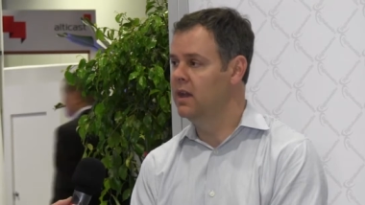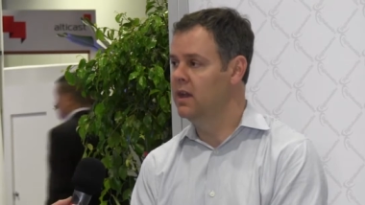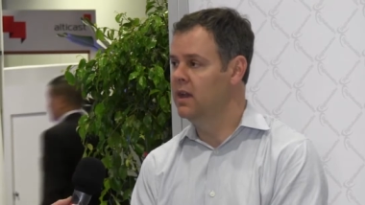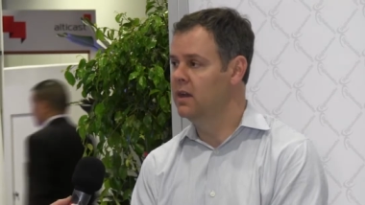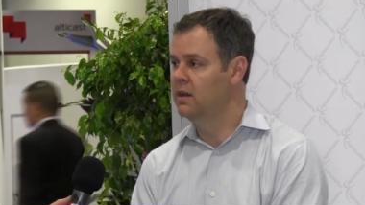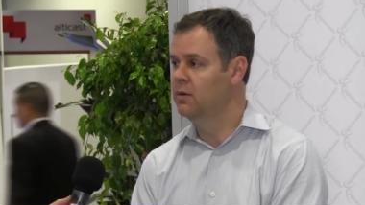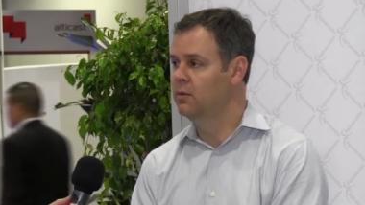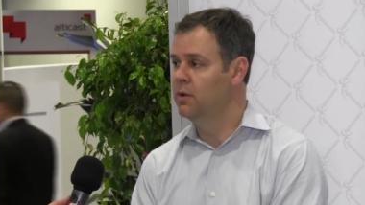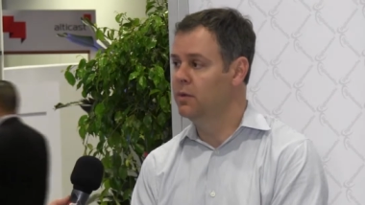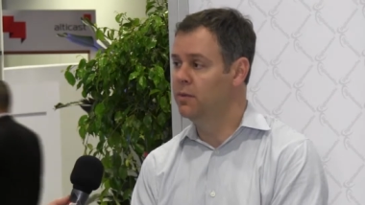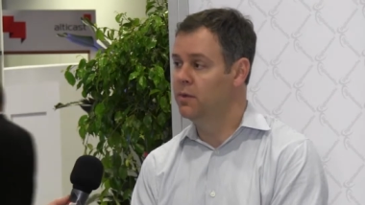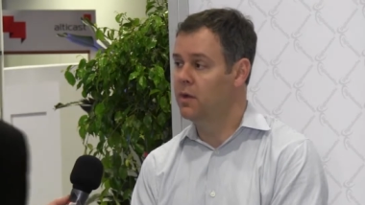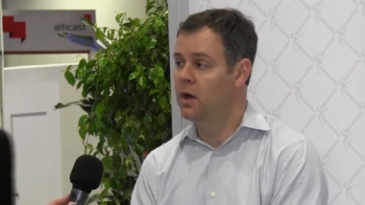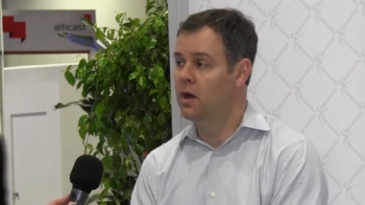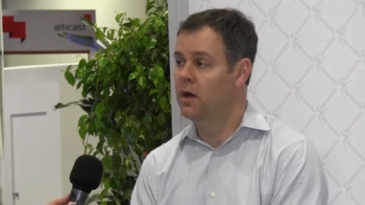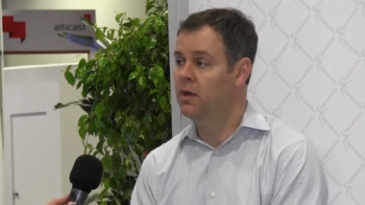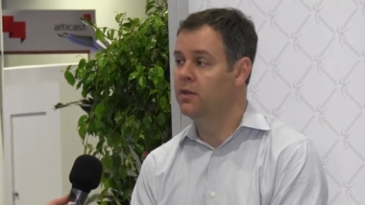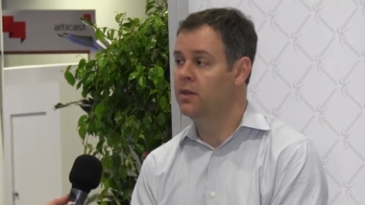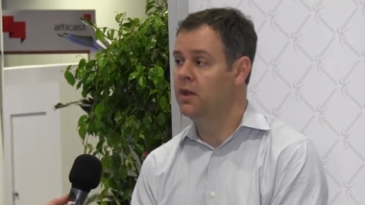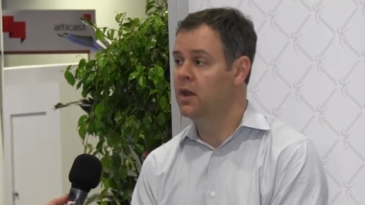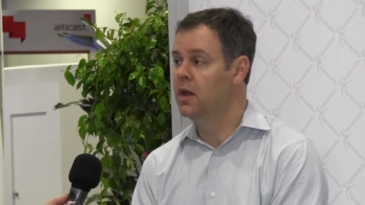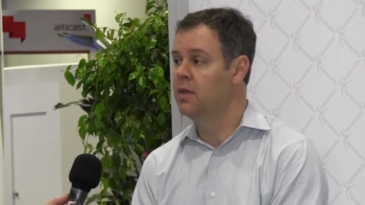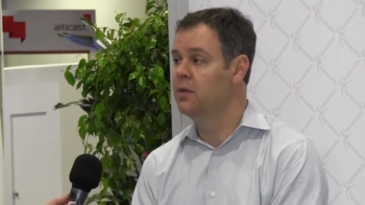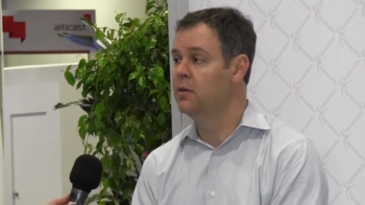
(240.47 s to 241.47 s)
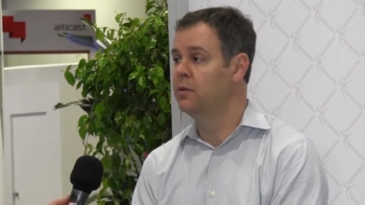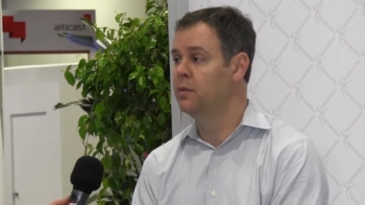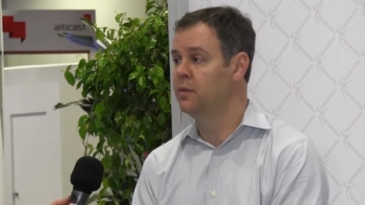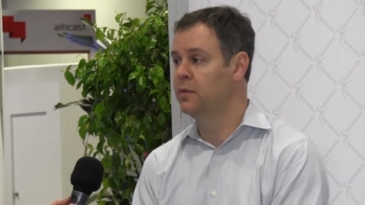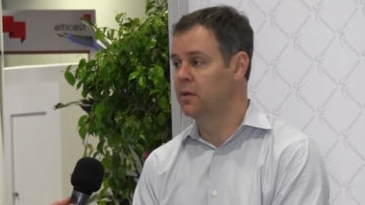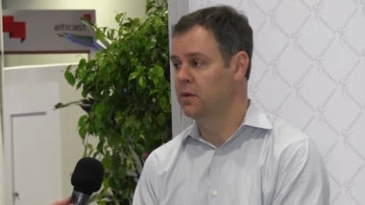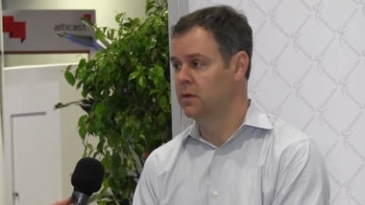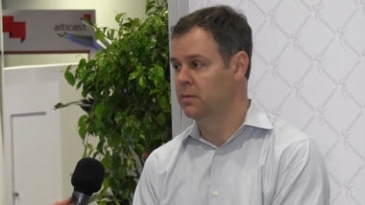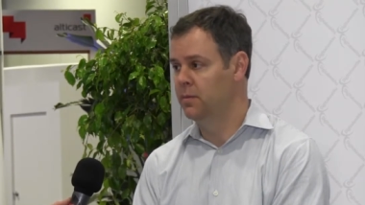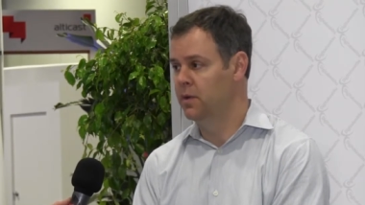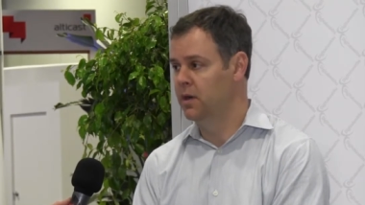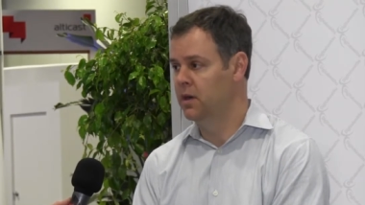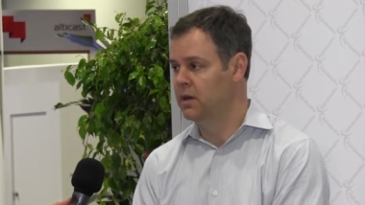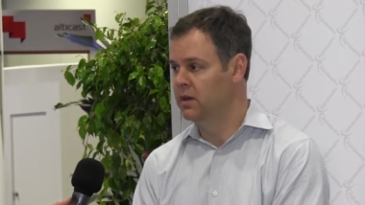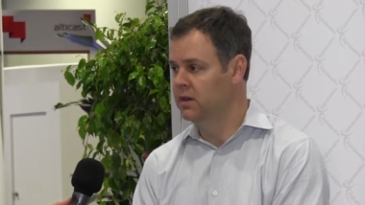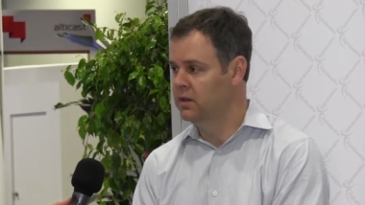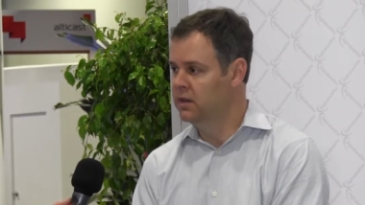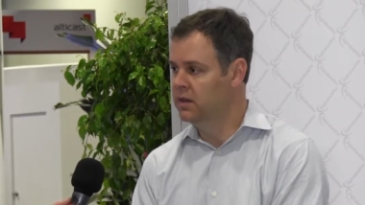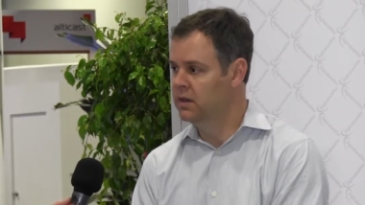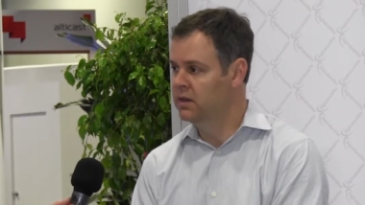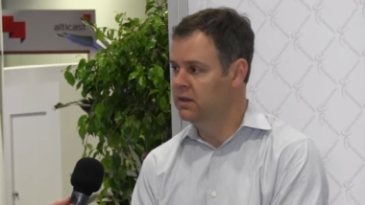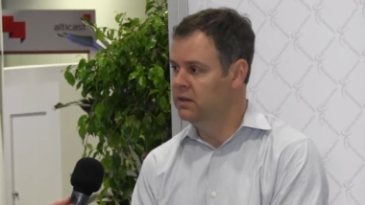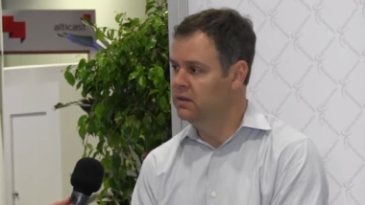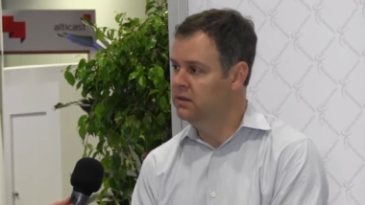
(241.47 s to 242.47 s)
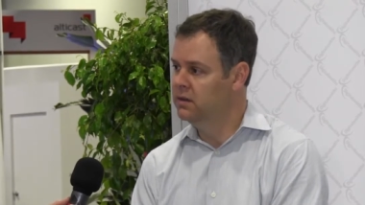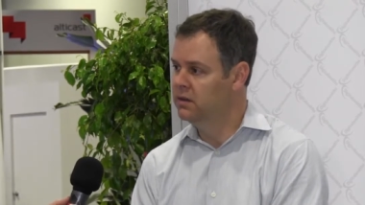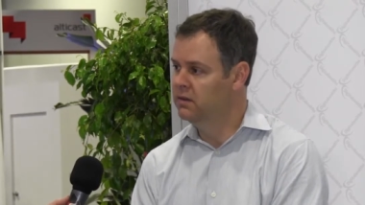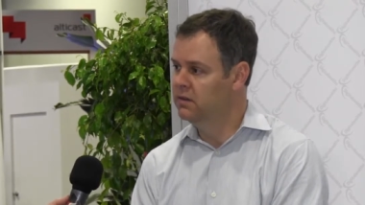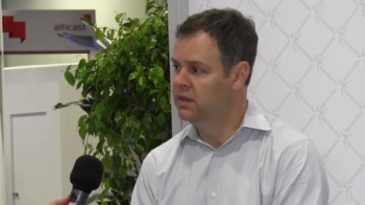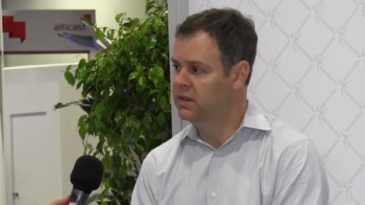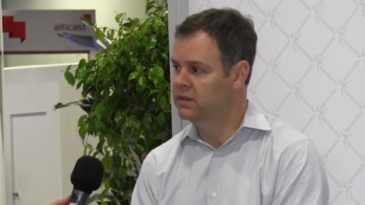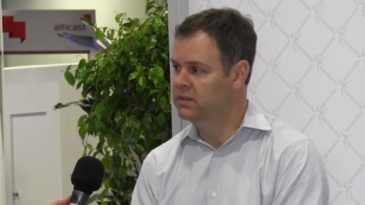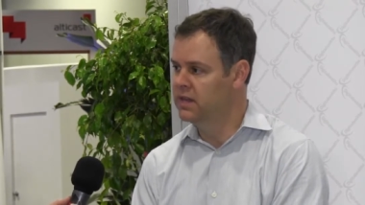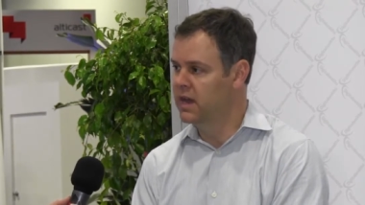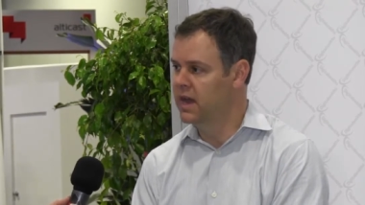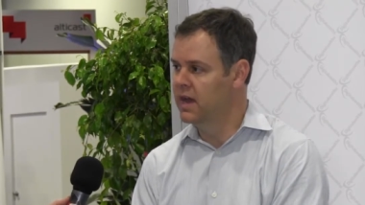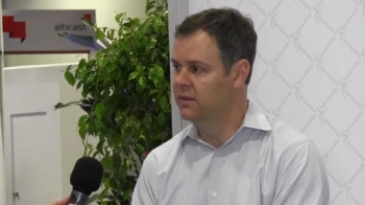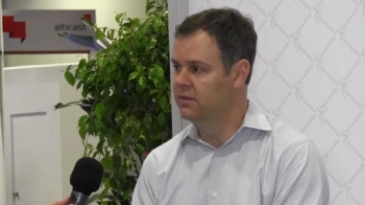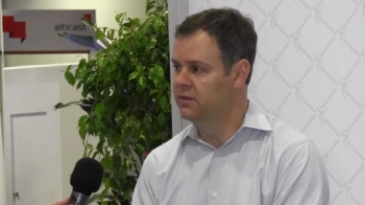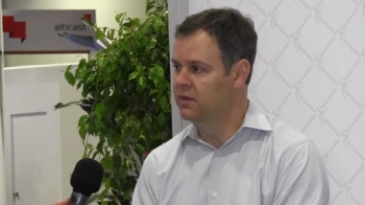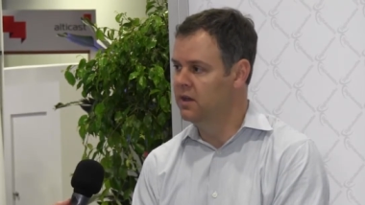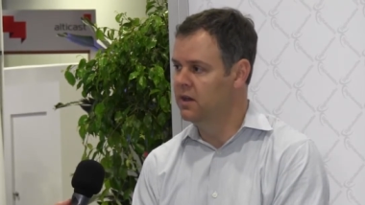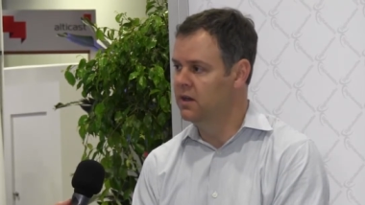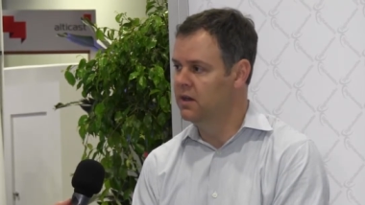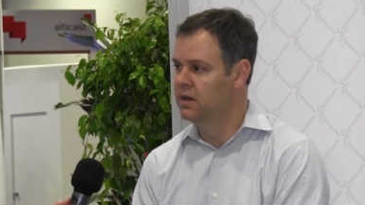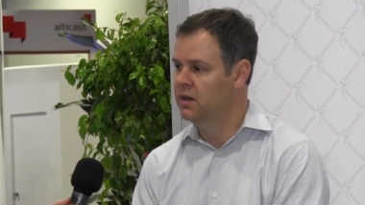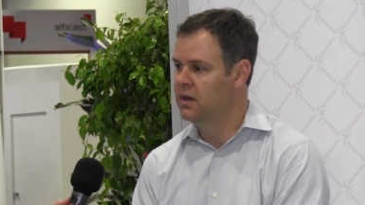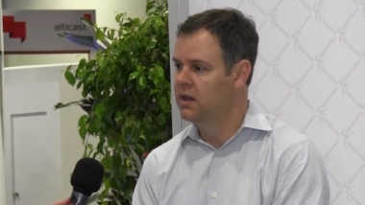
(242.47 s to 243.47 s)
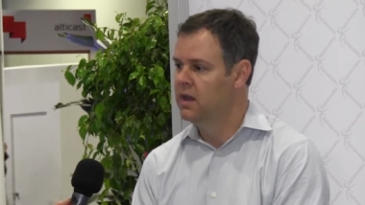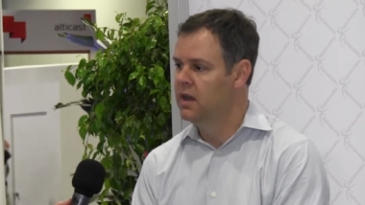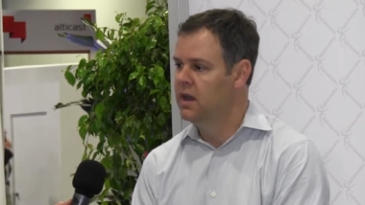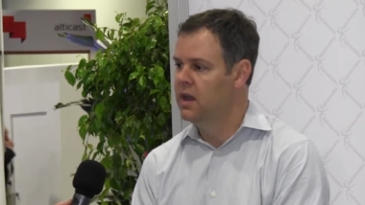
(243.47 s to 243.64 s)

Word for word: data with all the other third party that, that's out there,